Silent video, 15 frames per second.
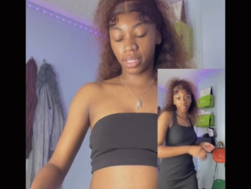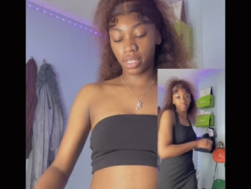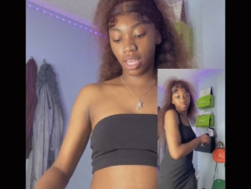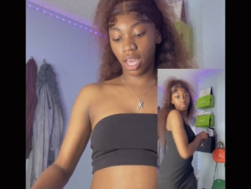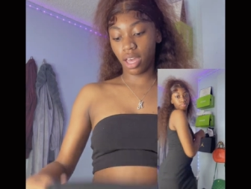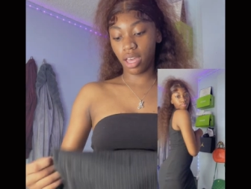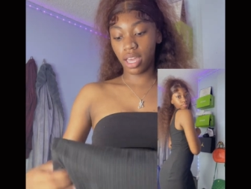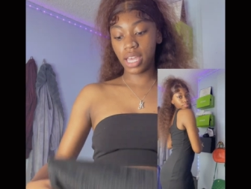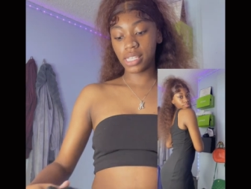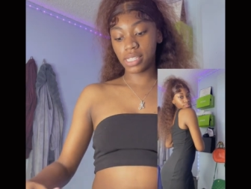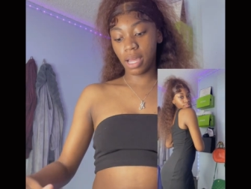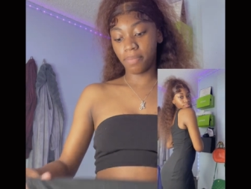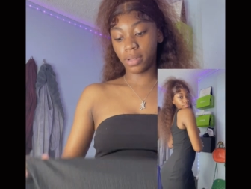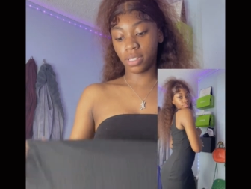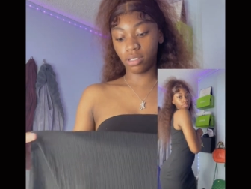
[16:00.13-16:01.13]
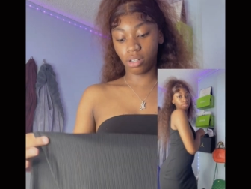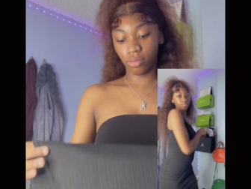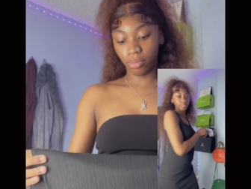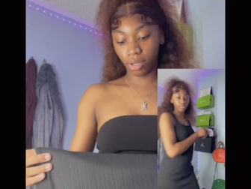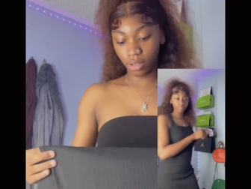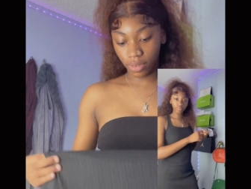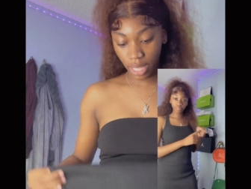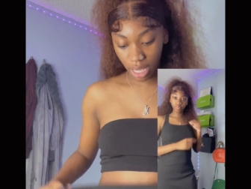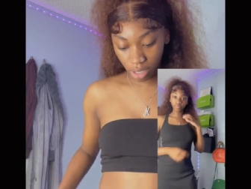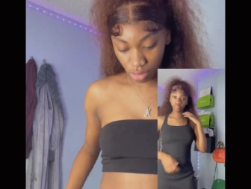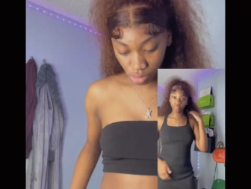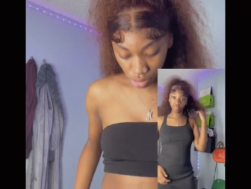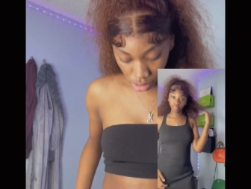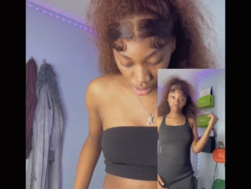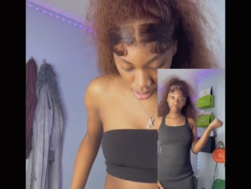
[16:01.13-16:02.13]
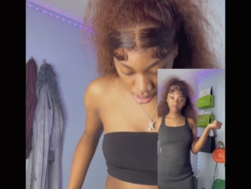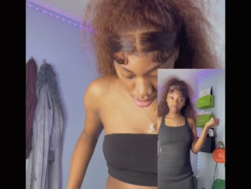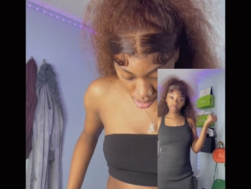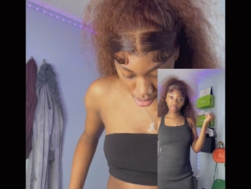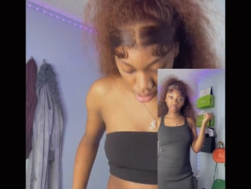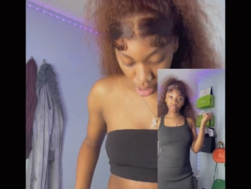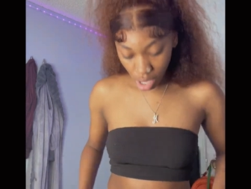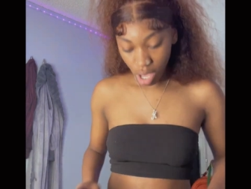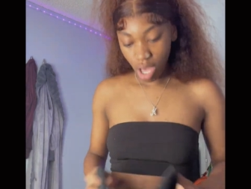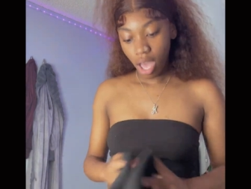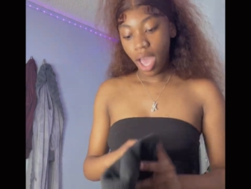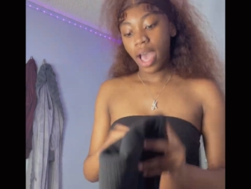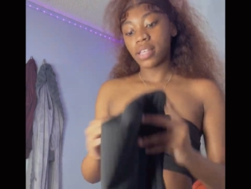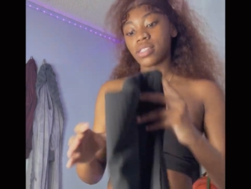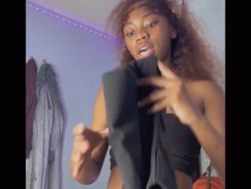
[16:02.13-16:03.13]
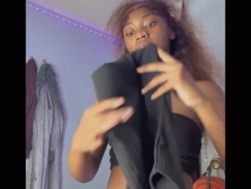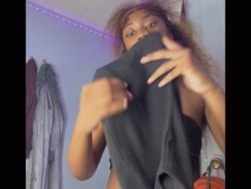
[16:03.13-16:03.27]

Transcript: Yeah, it's not a little above the ankles. So I